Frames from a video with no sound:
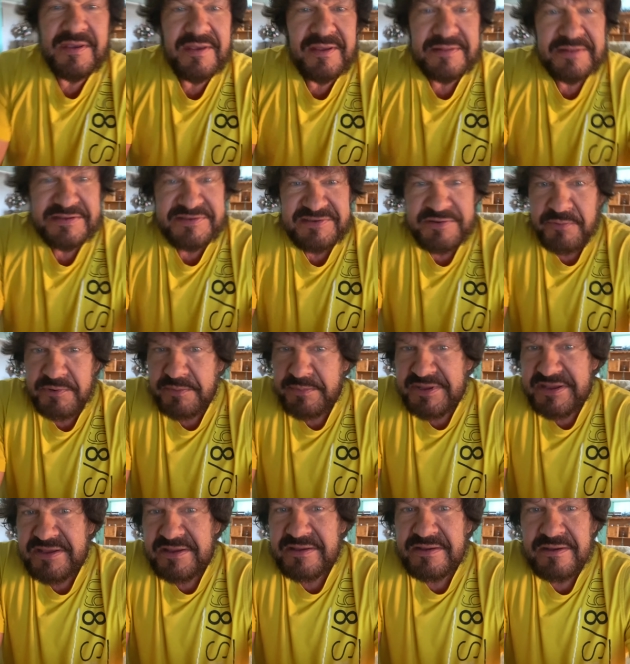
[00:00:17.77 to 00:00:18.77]
Unless they want to
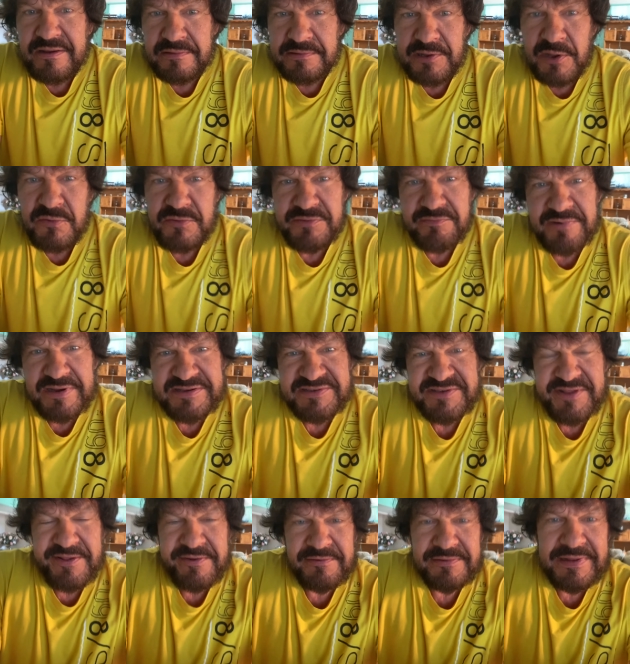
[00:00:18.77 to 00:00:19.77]
be alone the rest
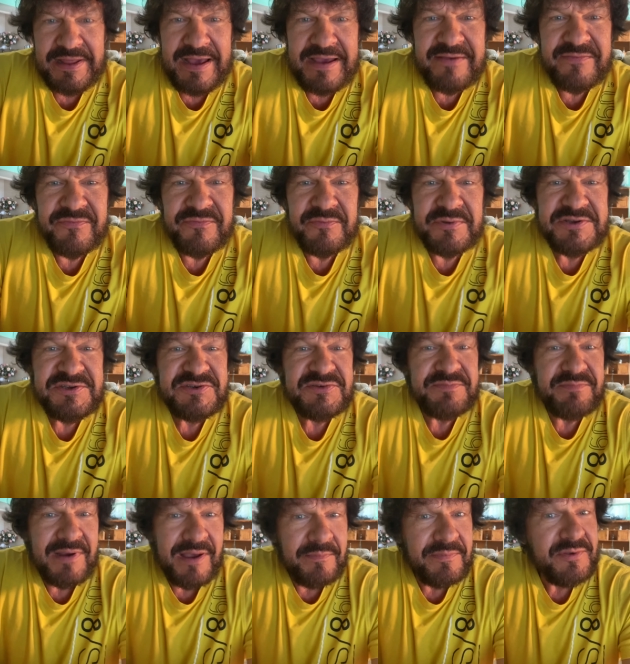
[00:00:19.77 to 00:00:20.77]
of their life, which
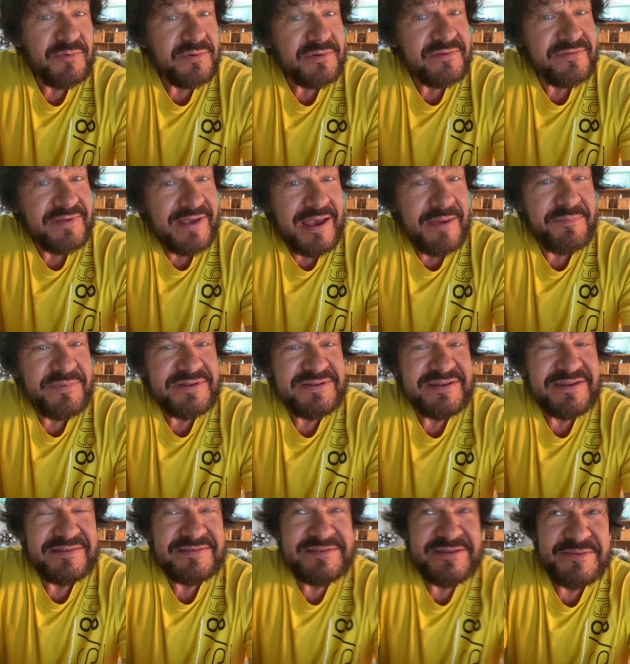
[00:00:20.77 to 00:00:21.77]
probably would have
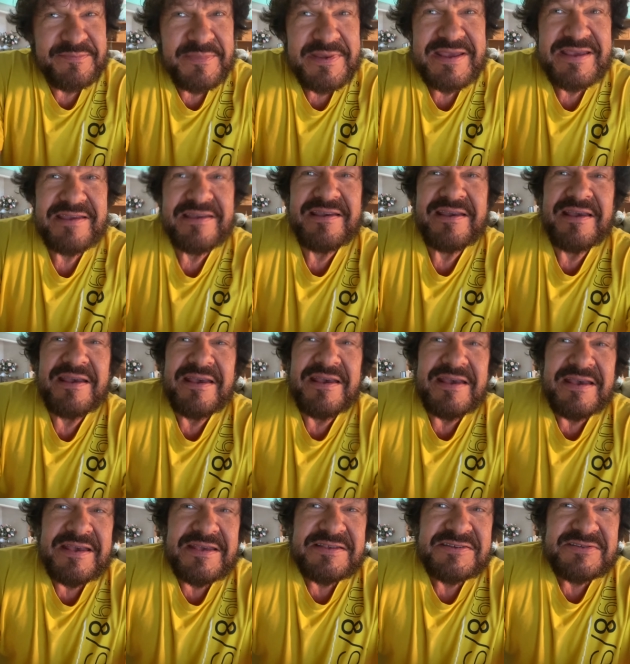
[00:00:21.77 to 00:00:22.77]
happened to me.
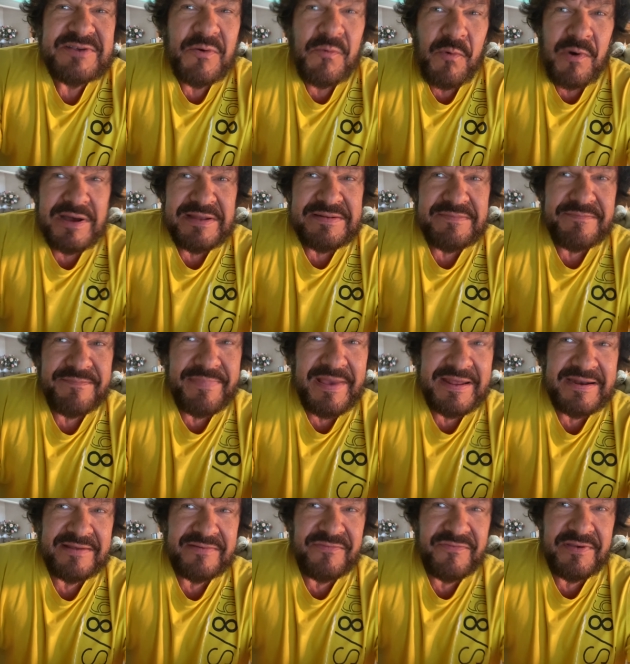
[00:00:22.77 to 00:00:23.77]
So one
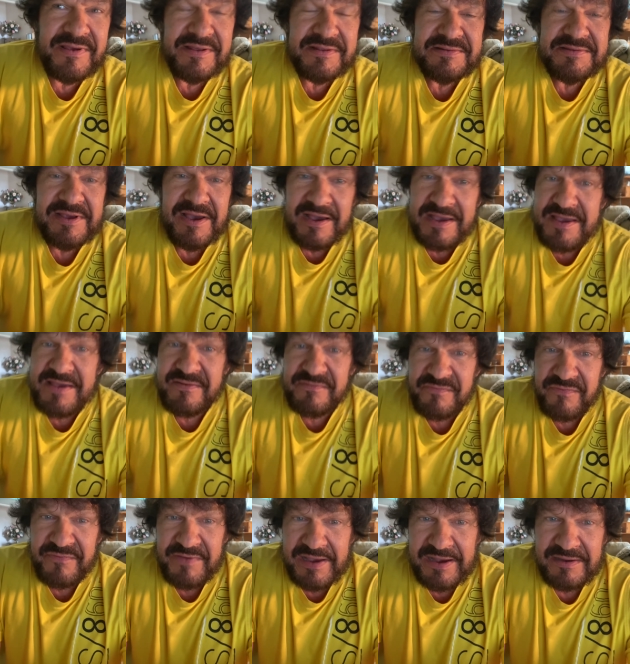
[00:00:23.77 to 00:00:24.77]
benefit I have
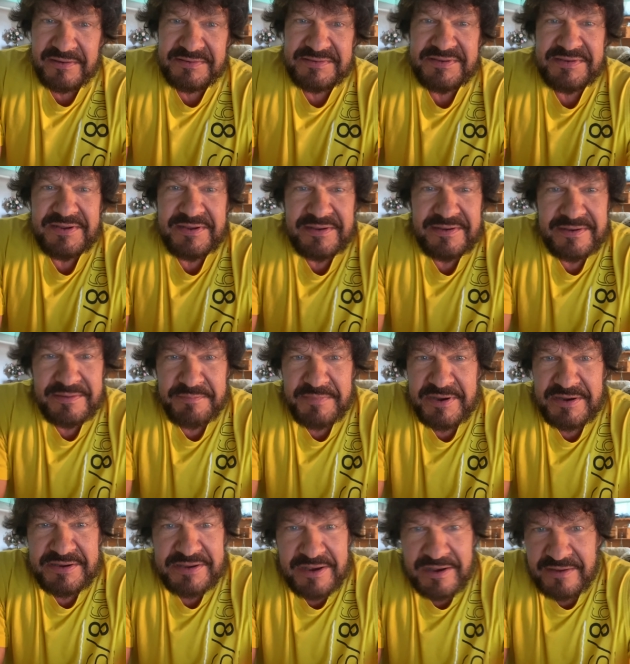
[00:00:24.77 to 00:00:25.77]
found,
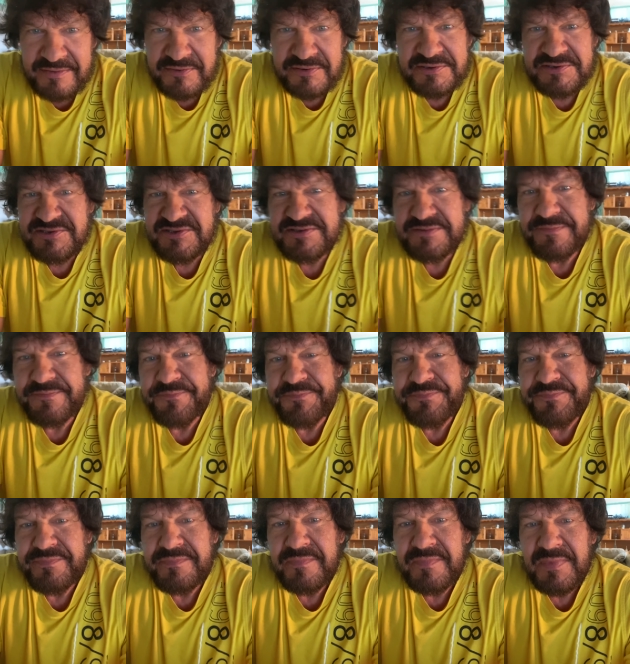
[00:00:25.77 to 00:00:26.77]
among others,
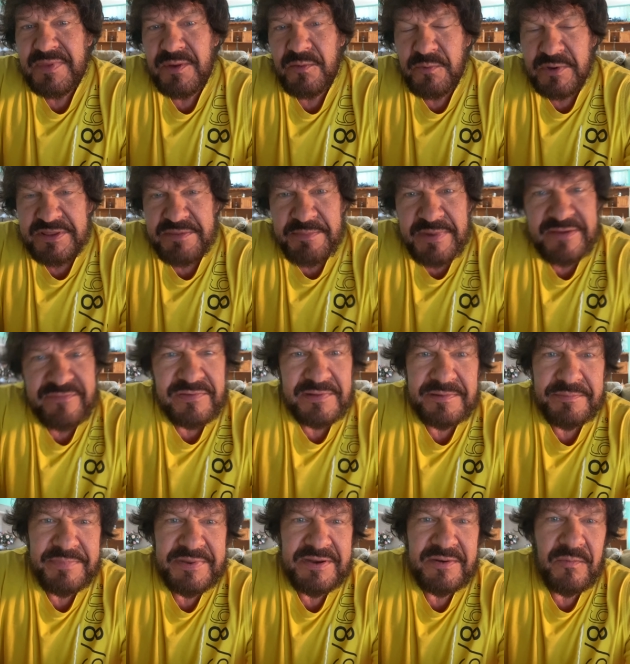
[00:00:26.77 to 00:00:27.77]
with my
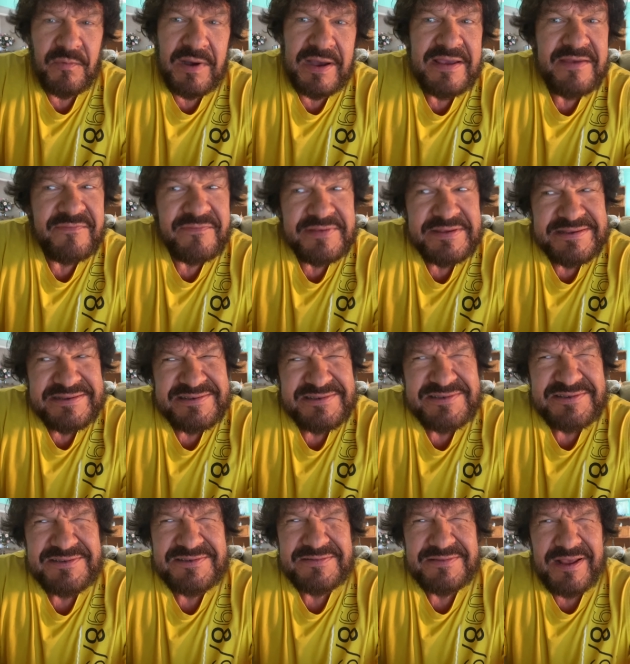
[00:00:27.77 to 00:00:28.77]
Filipino wife
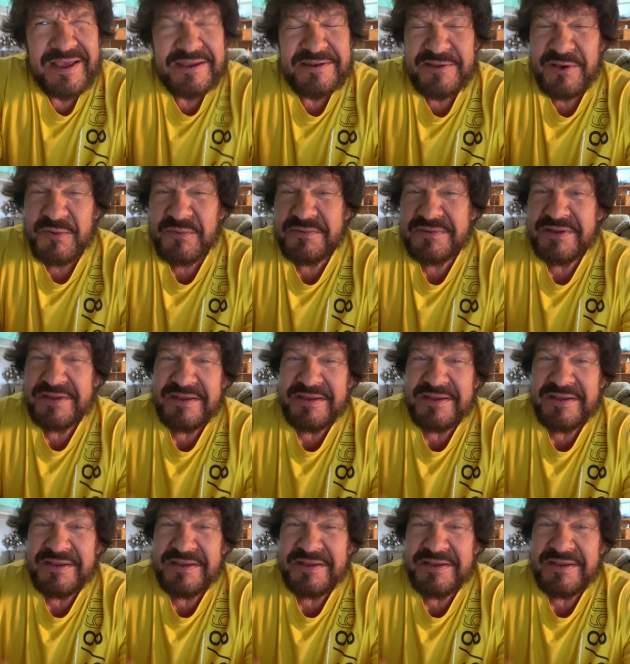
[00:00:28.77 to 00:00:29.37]
is I don't